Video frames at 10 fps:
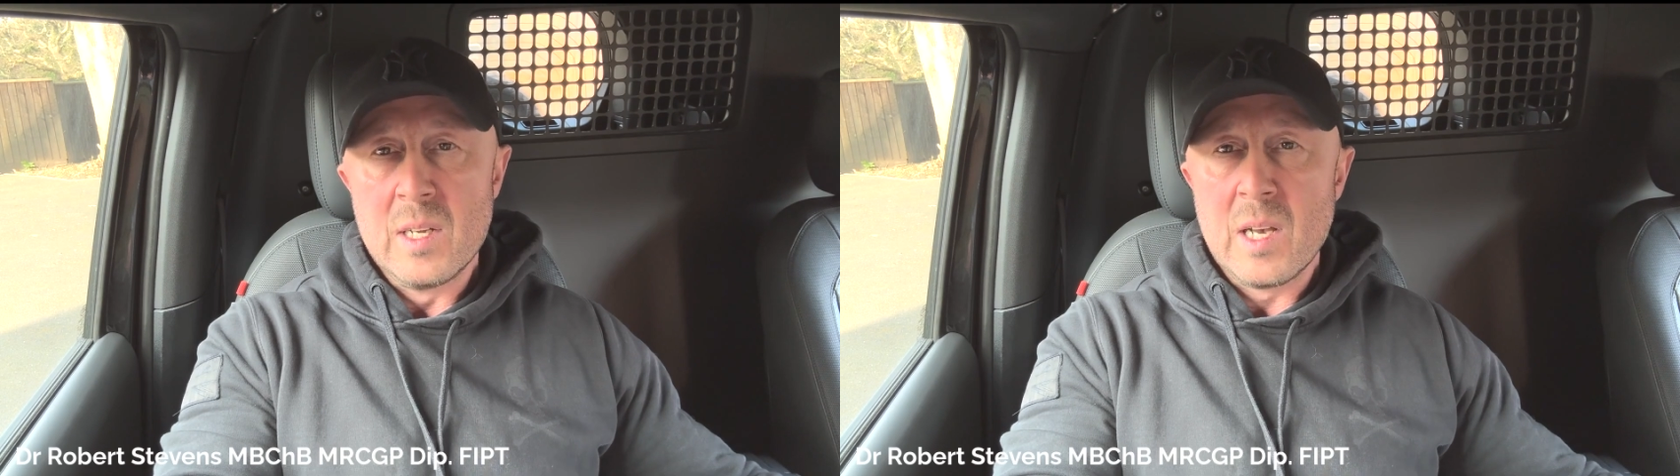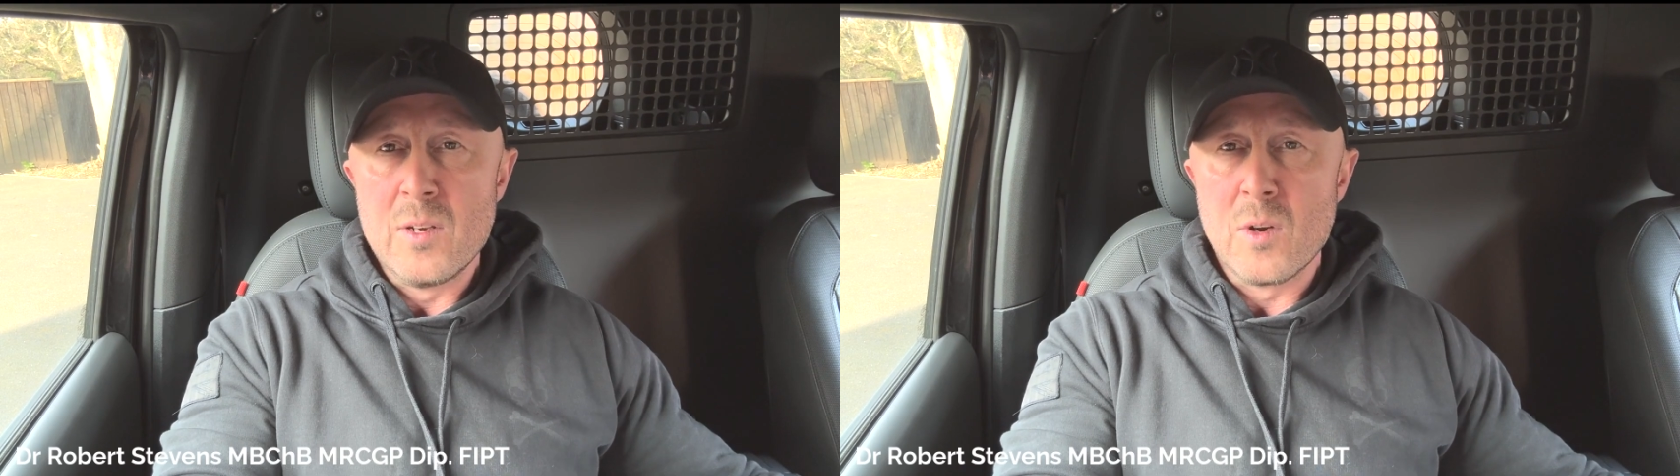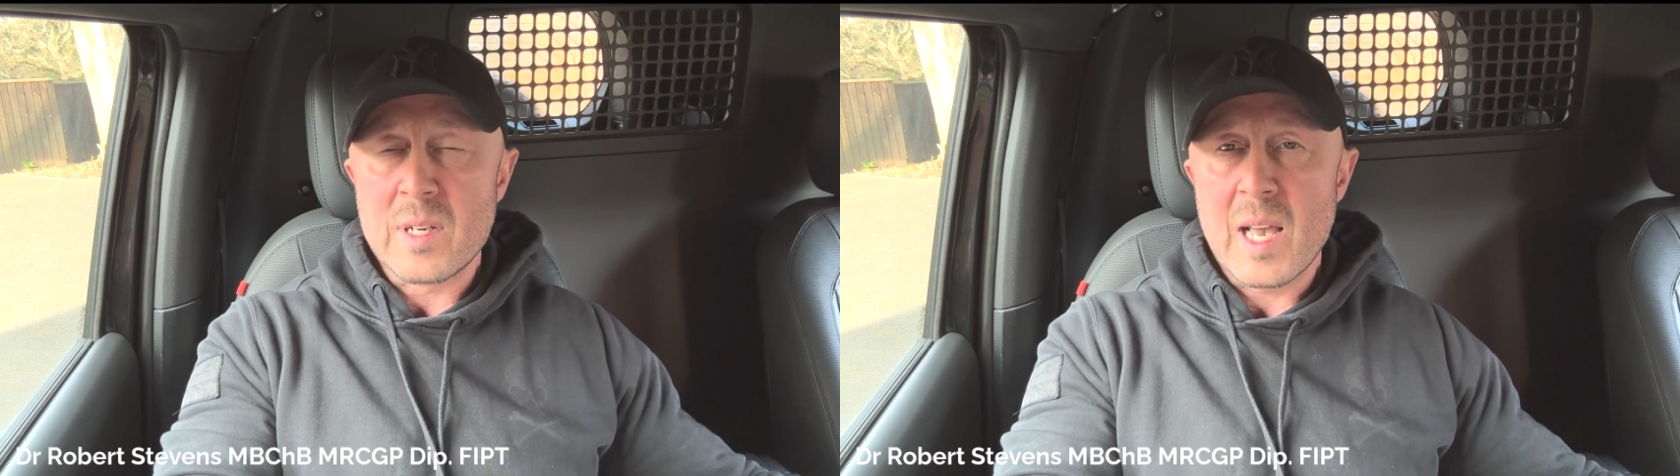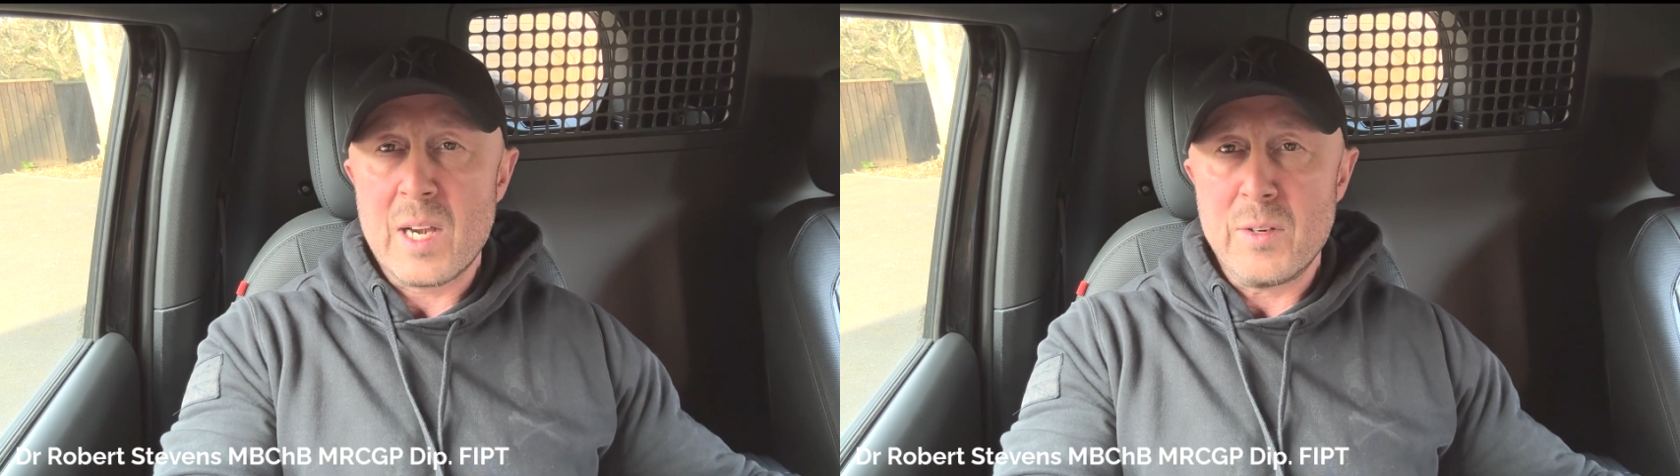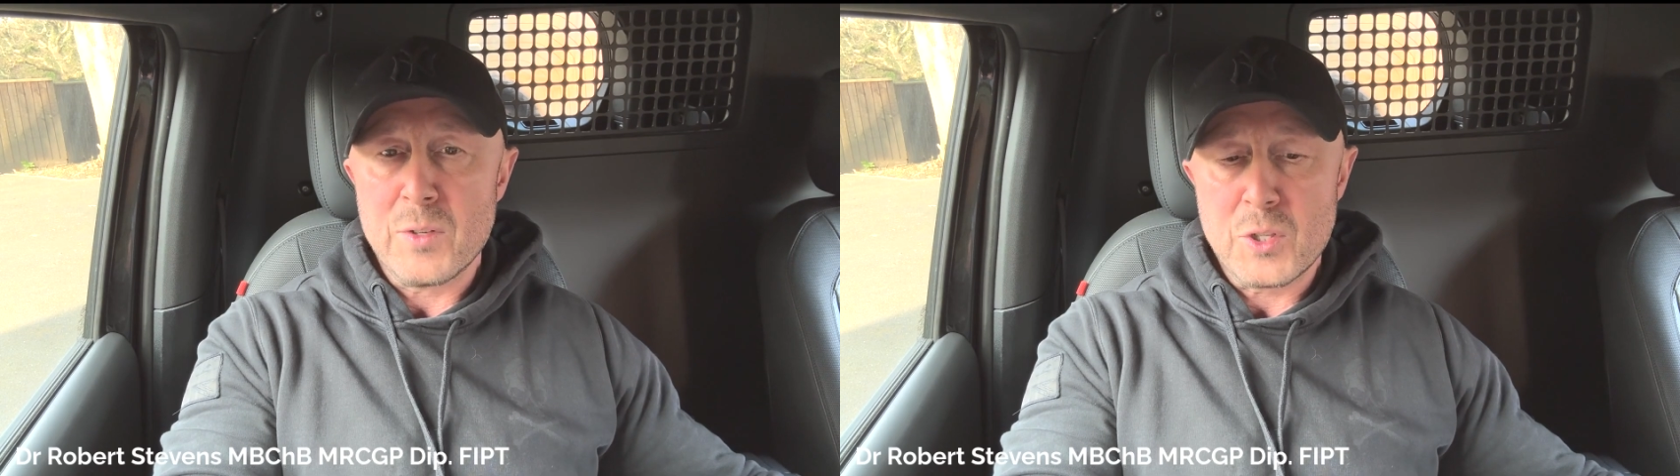and not
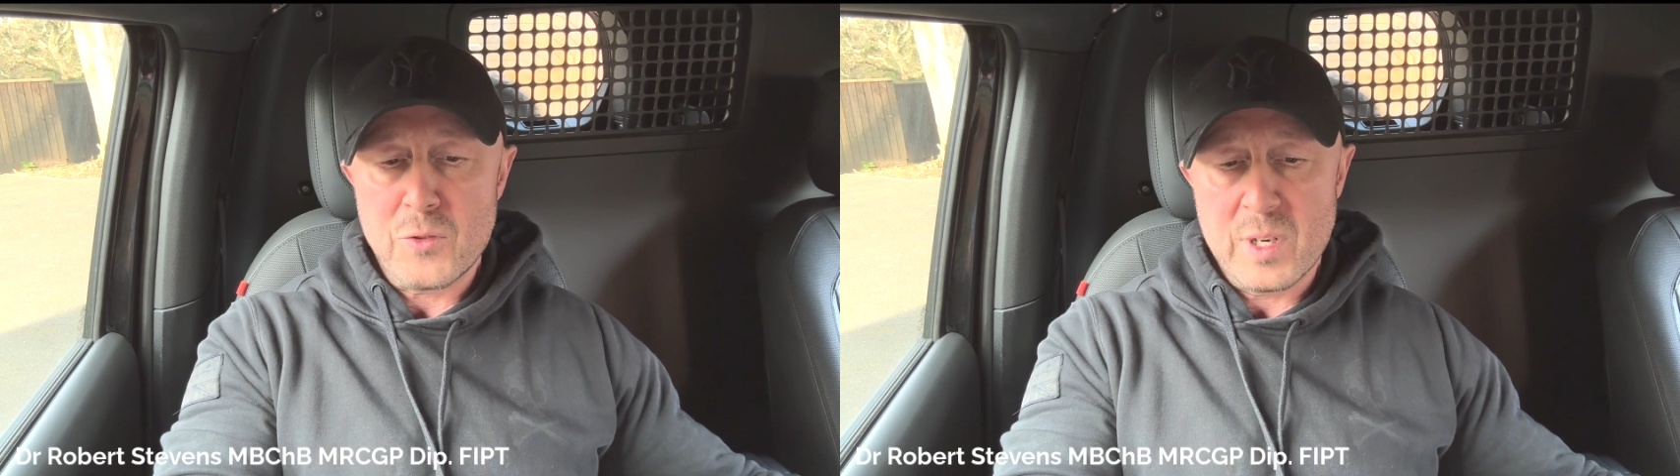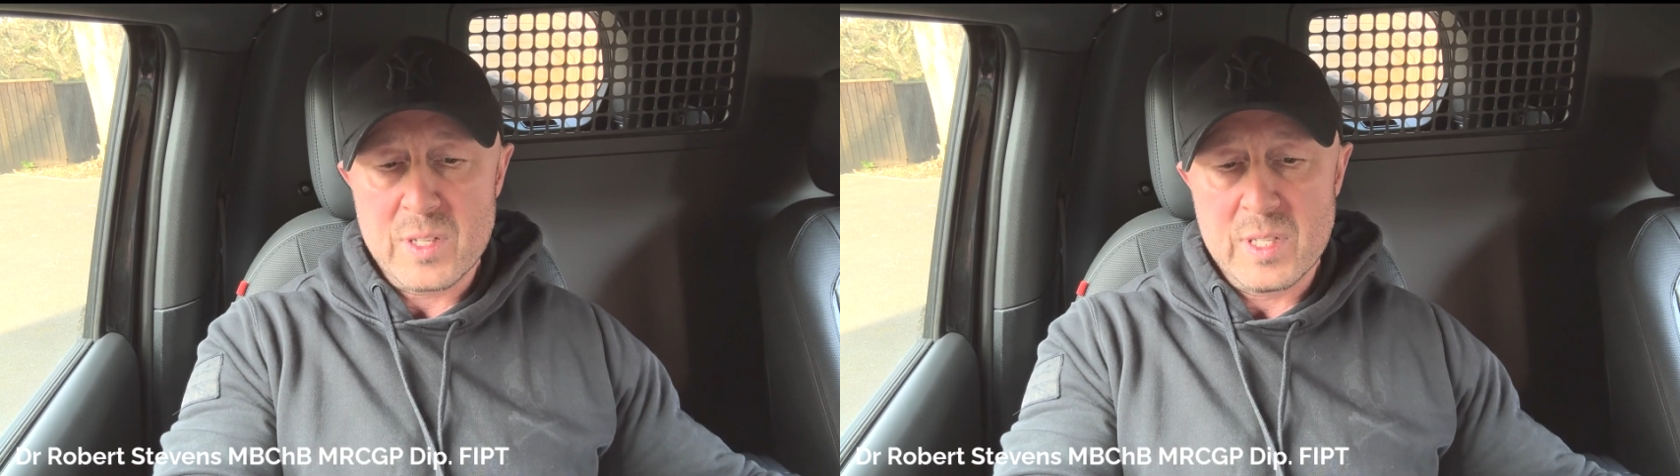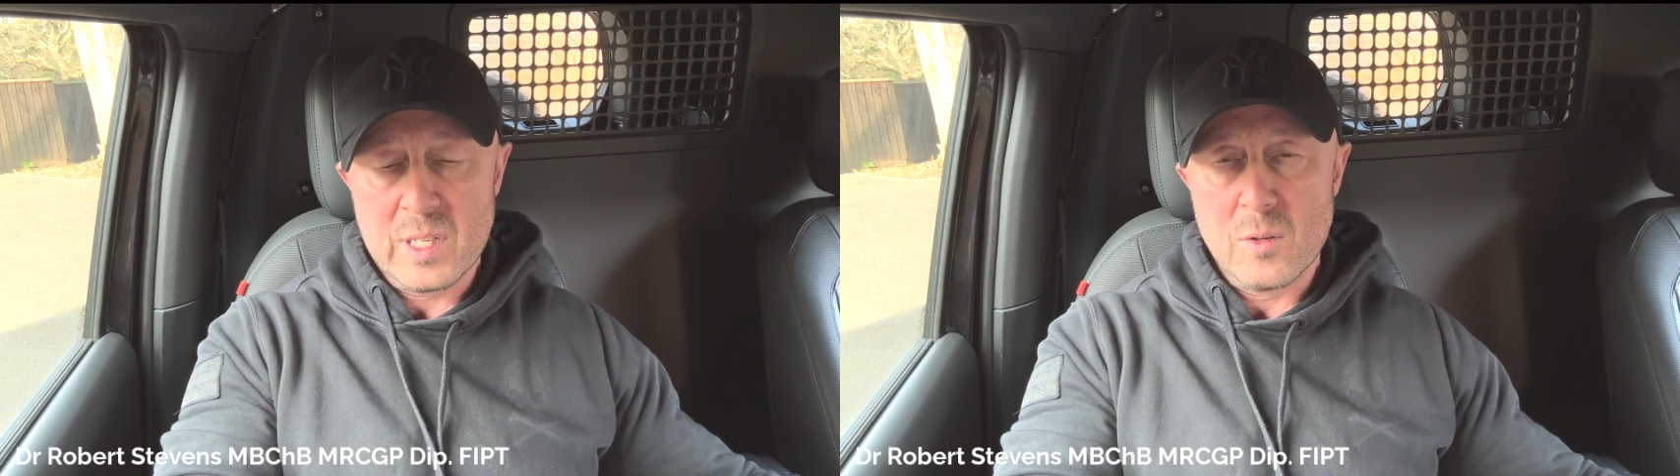calorie restricting